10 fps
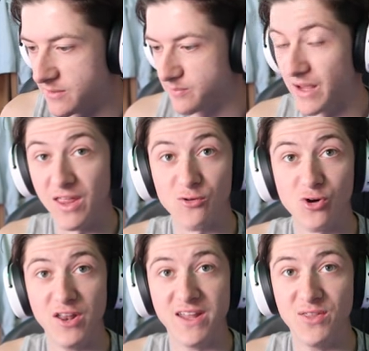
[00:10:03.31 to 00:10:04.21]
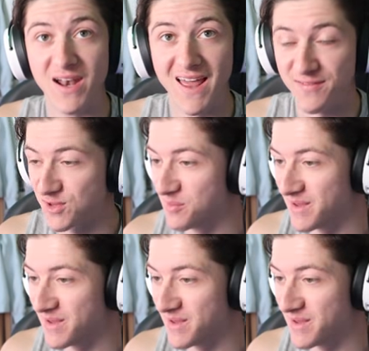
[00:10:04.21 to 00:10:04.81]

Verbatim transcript: Mate, that run down the left got me